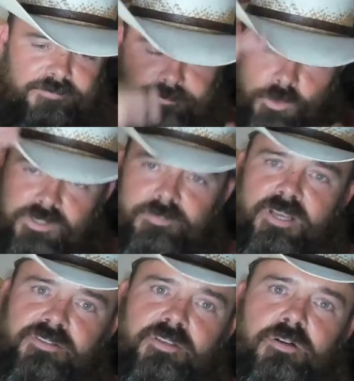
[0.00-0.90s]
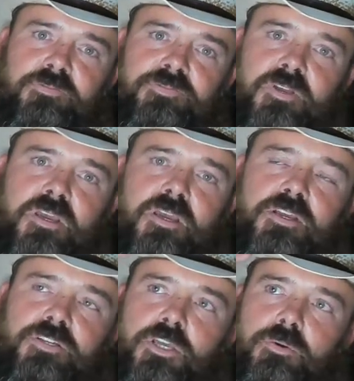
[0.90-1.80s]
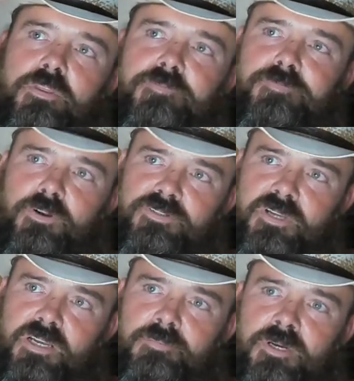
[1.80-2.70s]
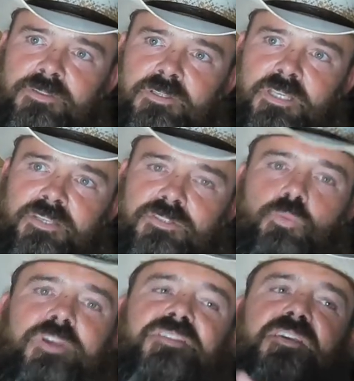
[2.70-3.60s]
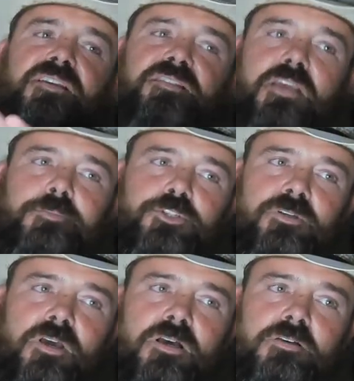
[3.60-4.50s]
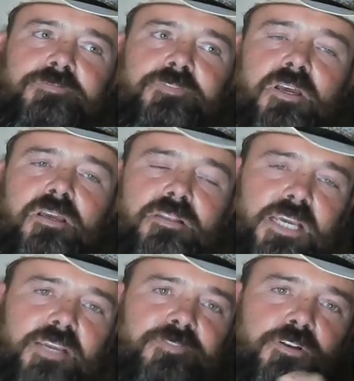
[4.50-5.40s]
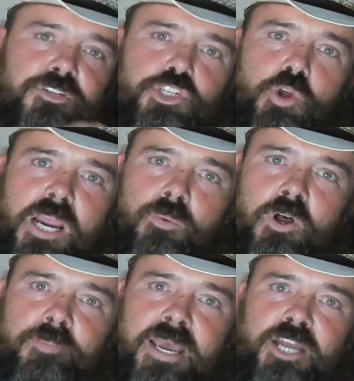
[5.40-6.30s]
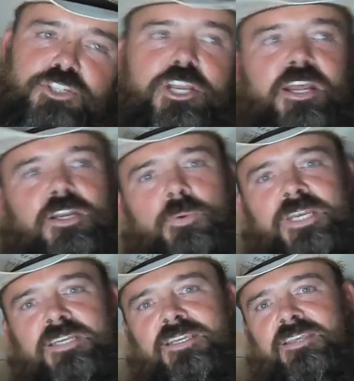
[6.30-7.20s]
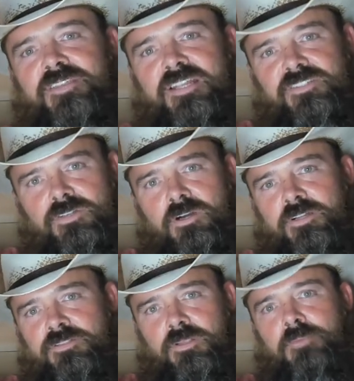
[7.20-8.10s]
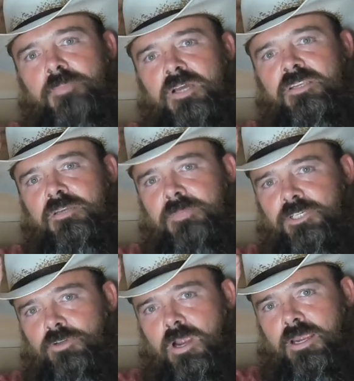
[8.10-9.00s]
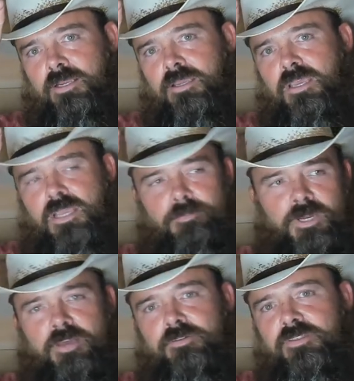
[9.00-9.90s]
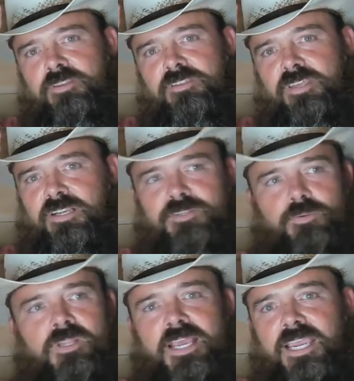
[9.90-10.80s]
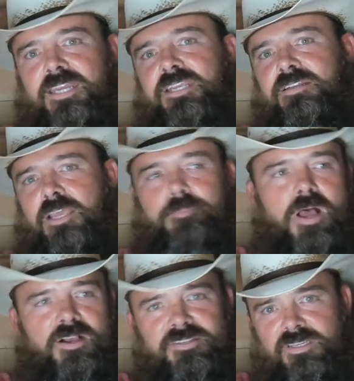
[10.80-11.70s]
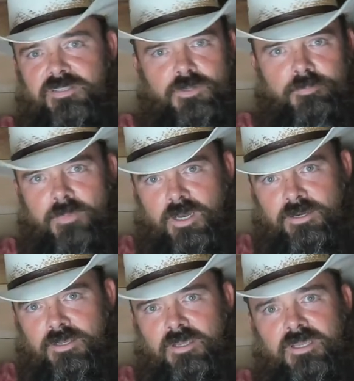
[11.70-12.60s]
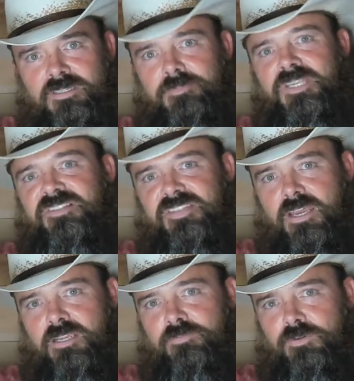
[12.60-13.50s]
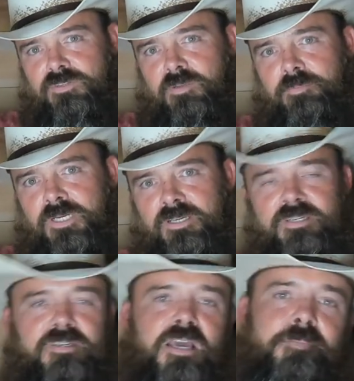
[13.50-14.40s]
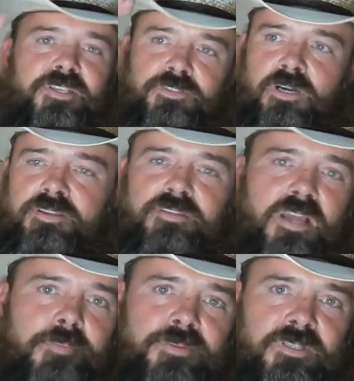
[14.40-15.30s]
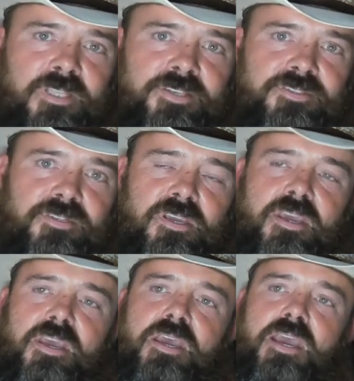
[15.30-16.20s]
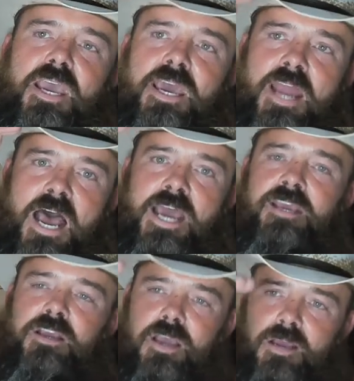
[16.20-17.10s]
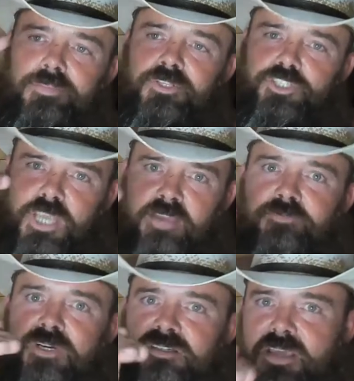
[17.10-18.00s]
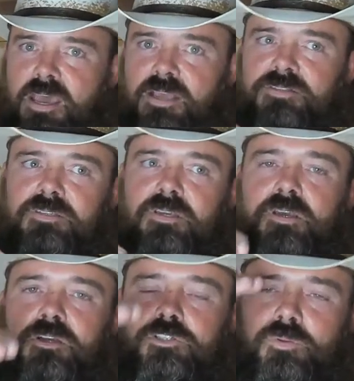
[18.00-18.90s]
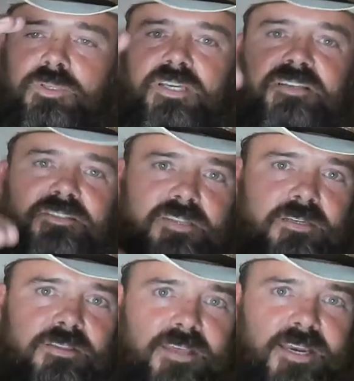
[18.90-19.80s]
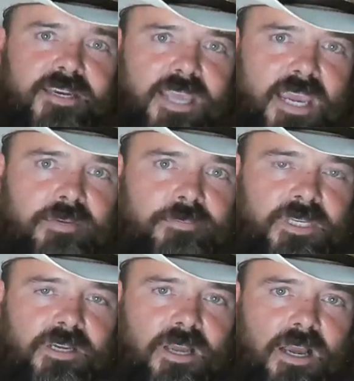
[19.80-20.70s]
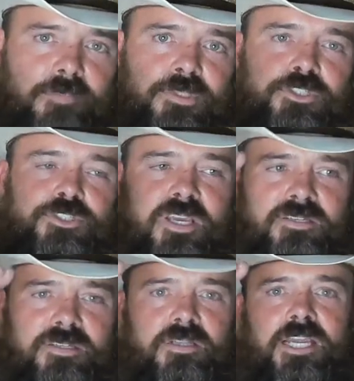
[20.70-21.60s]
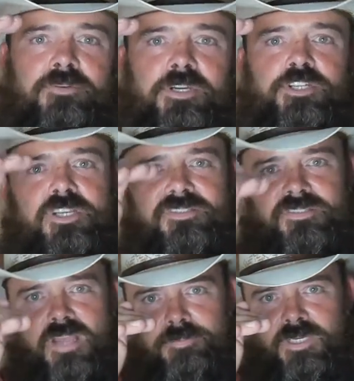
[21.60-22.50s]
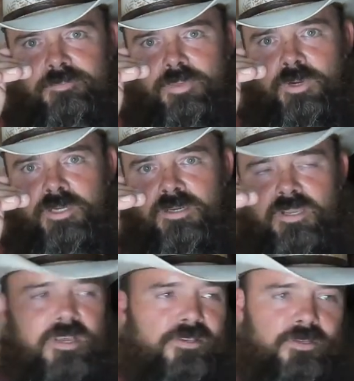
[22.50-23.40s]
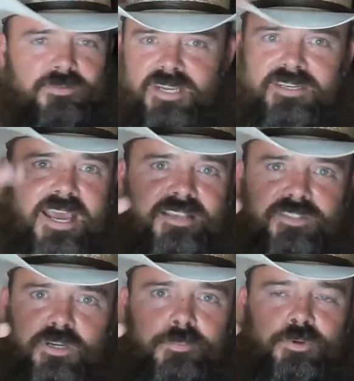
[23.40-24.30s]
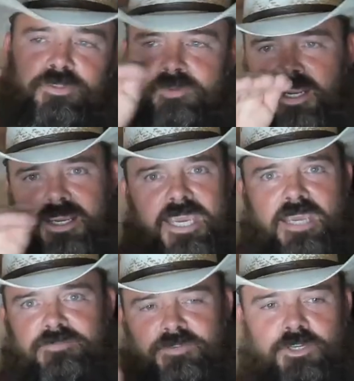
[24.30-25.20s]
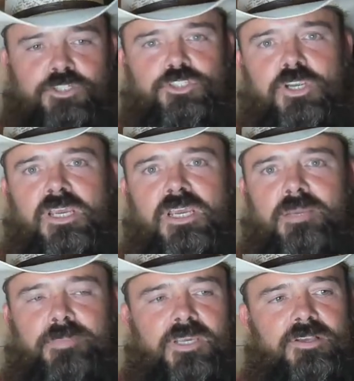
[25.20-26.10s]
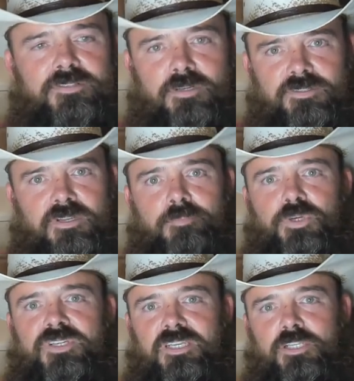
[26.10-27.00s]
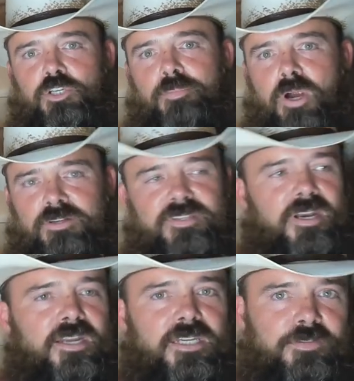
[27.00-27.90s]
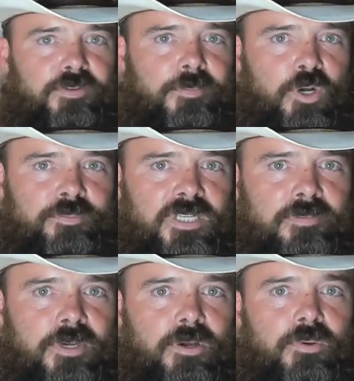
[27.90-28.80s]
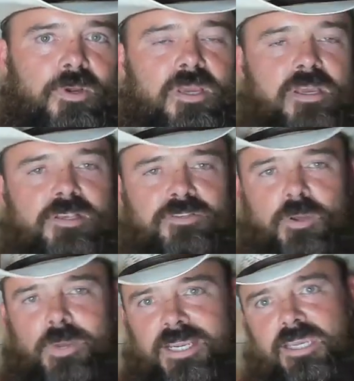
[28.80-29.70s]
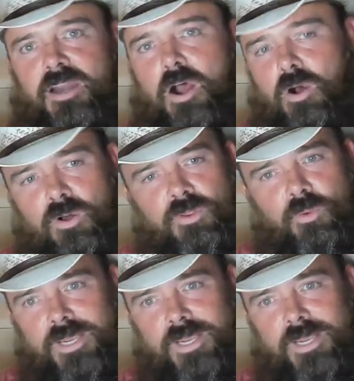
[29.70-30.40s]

I force myself to go to the first item on the list, with the exception of like if there's a drywall patch and I know I need to get that started so the mud can be drying. But other than things where like I need epoxies or mud to be setting for some period of time, I start at the top of the list and I accomplish every task to the extent that it can be accomplished until I reach a stopping point. So, say task number three, I can't finish because there's some particular part that I need from Home Depot so I get all the